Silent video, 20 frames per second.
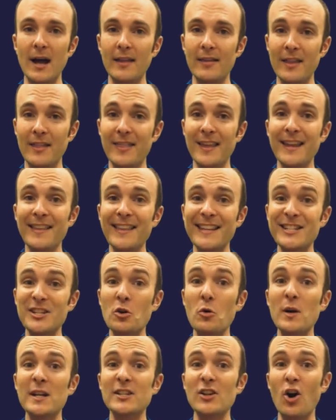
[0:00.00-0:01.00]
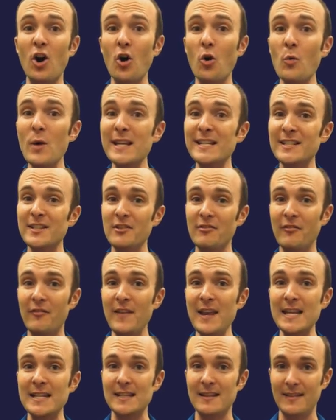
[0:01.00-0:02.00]
the thing that's going to always
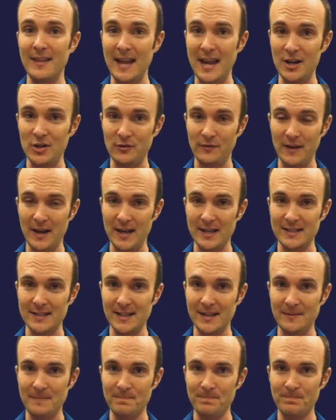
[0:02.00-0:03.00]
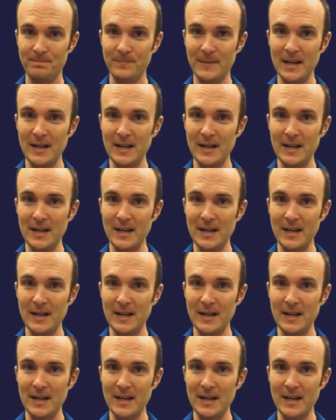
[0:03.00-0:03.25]
defeat the HVAC.